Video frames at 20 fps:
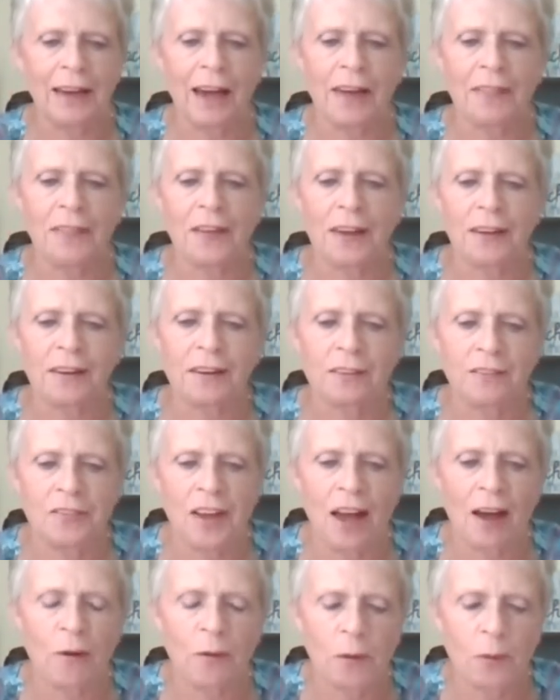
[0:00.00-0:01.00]
I think
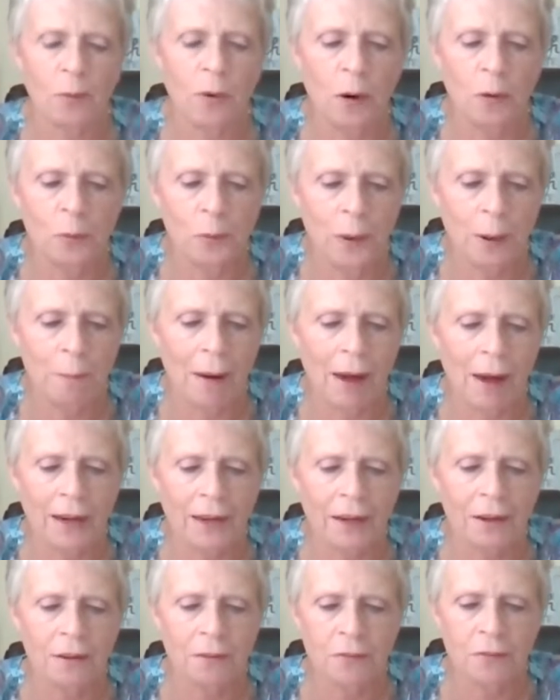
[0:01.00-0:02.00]
down the road we might
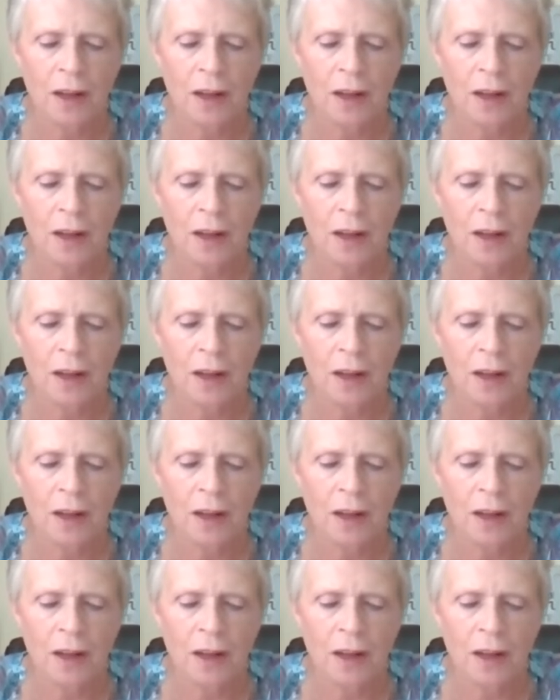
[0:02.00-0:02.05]
have,